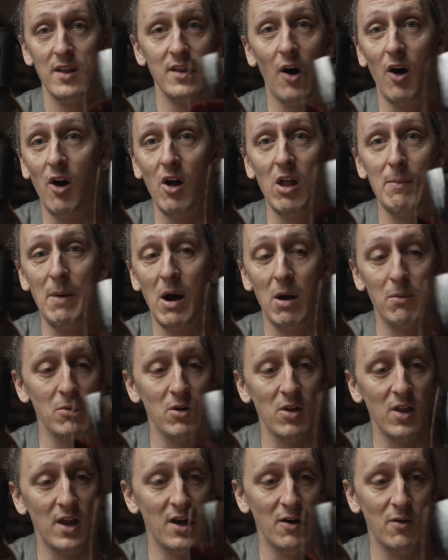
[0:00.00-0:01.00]
All about
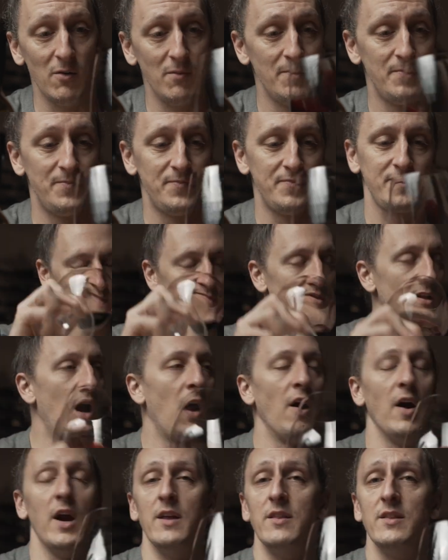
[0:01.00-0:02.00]
Merlot.
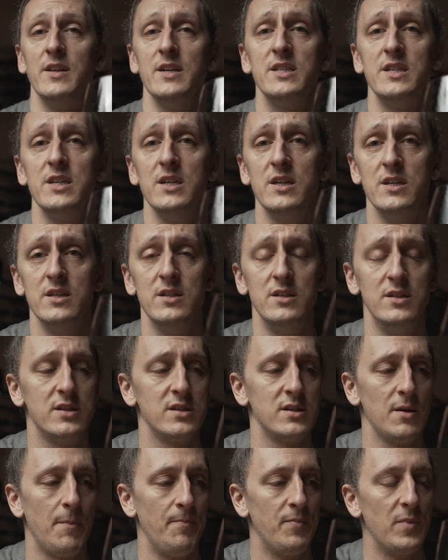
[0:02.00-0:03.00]
All right, this
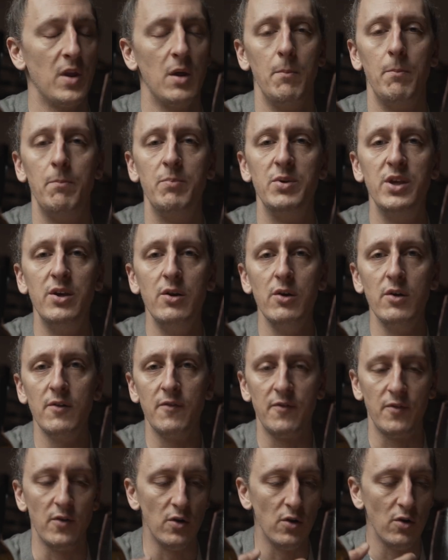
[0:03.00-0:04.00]
is
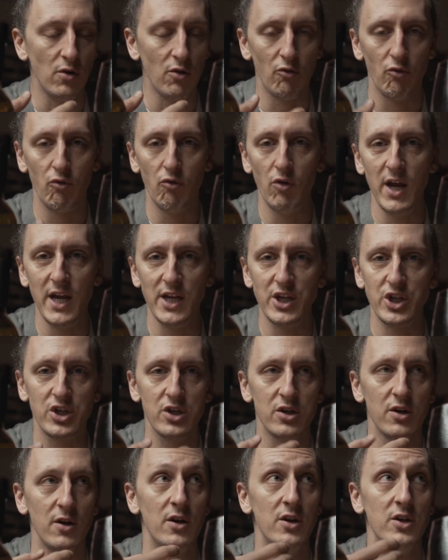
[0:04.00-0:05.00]
beautiful,
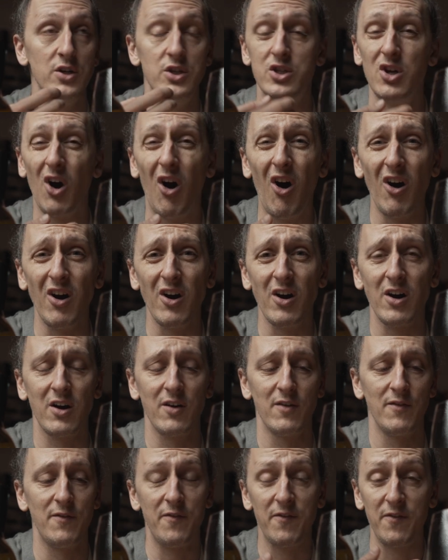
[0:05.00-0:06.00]
rich, dark,
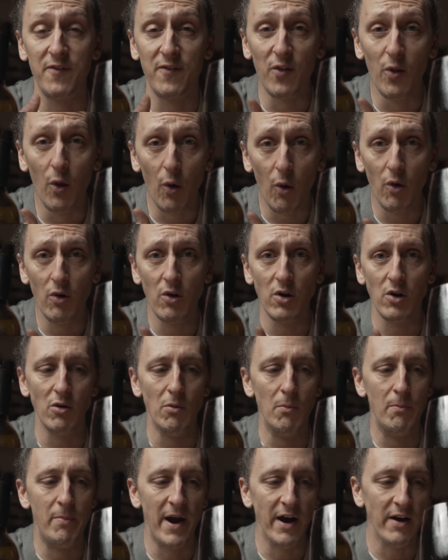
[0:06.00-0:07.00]
floral
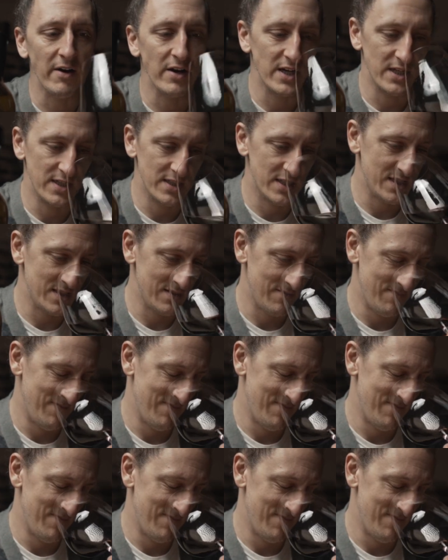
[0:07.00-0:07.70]
berries.